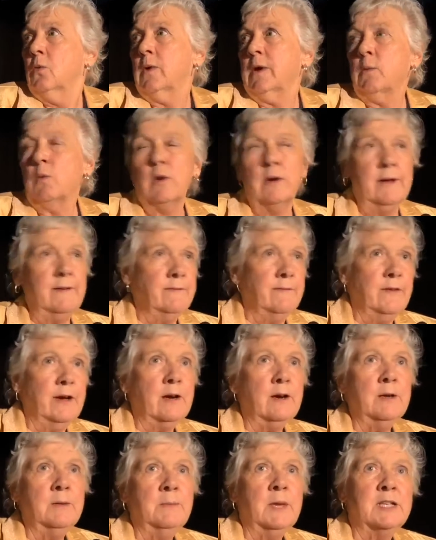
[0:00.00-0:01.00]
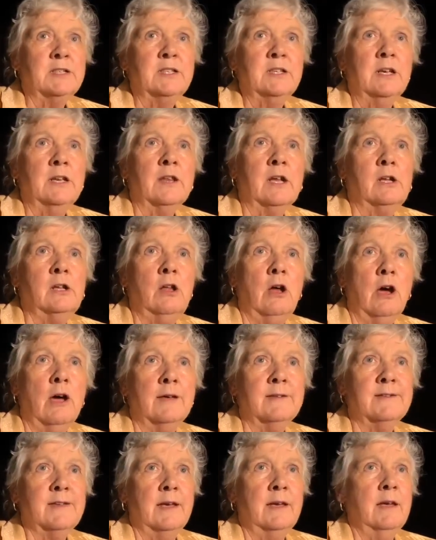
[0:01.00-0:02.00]
We were very much in the
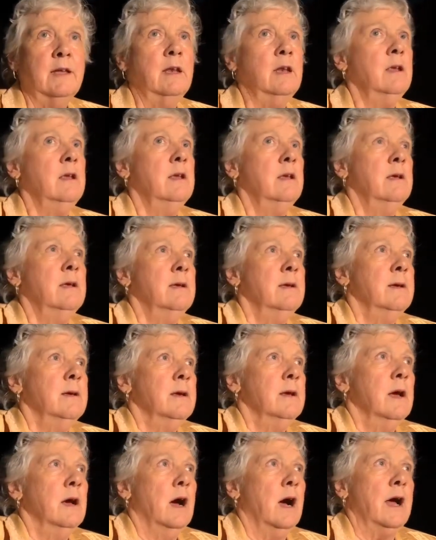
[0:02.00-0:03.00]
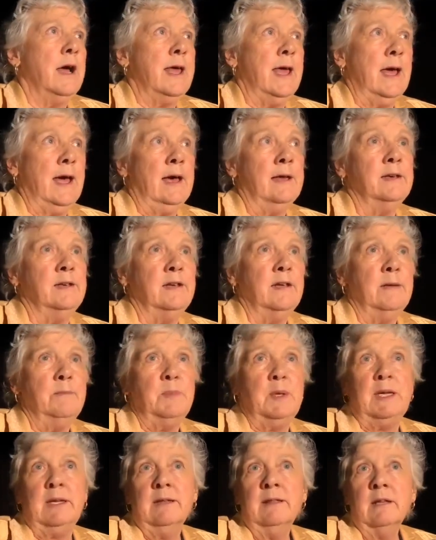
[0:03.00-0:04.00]
closet. I had
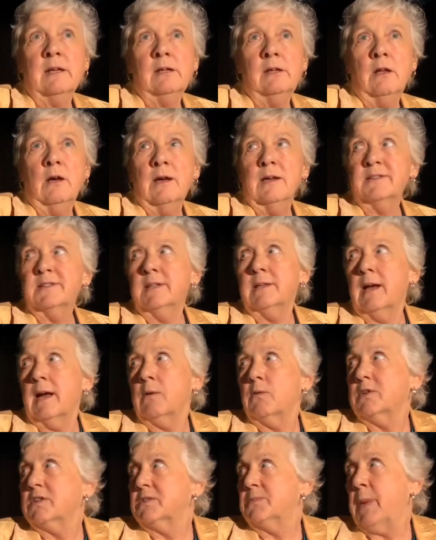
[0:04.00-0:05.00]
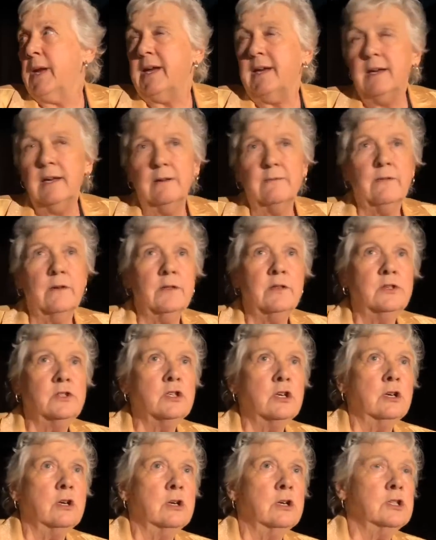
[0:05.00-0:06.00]
to be in the closet. I was painting for the
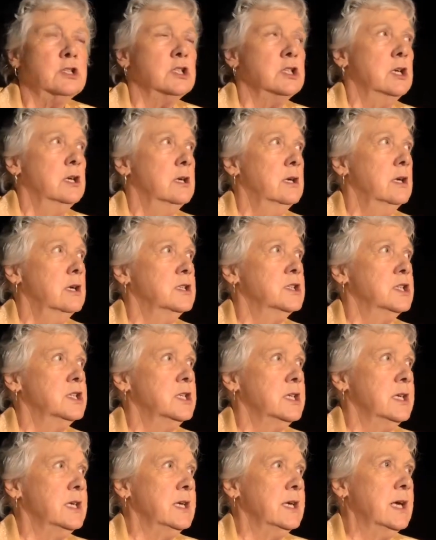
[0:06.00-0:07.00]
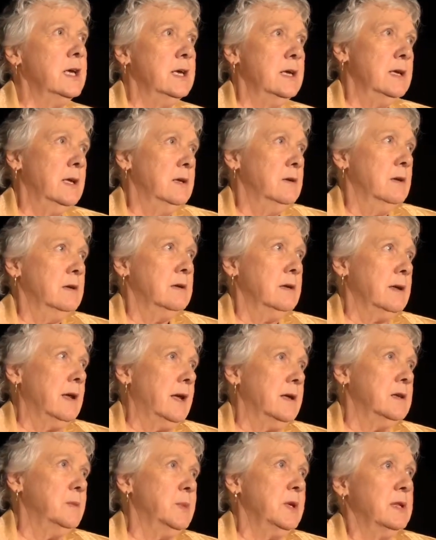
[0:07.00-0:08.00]
church. She
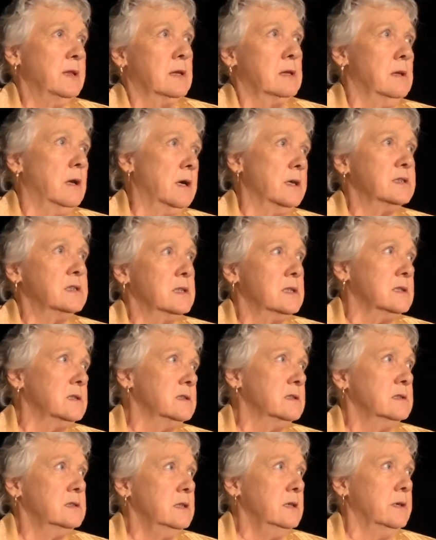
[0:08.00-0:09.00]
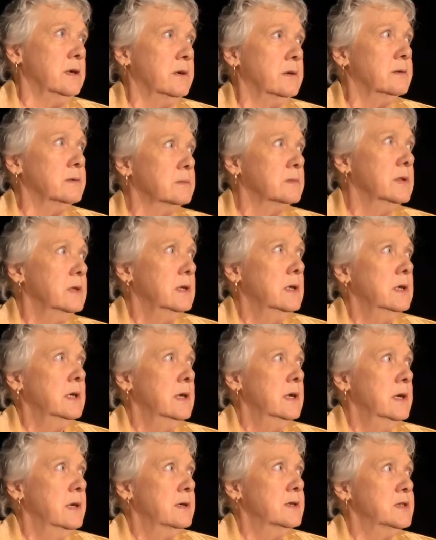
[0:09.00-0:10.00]
had to be in the closet because, you know,
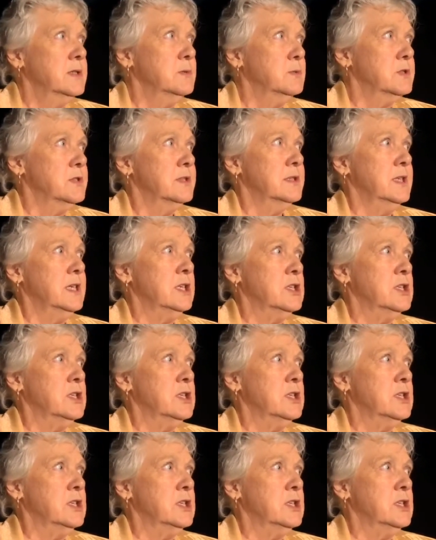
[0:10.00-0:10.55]
she was a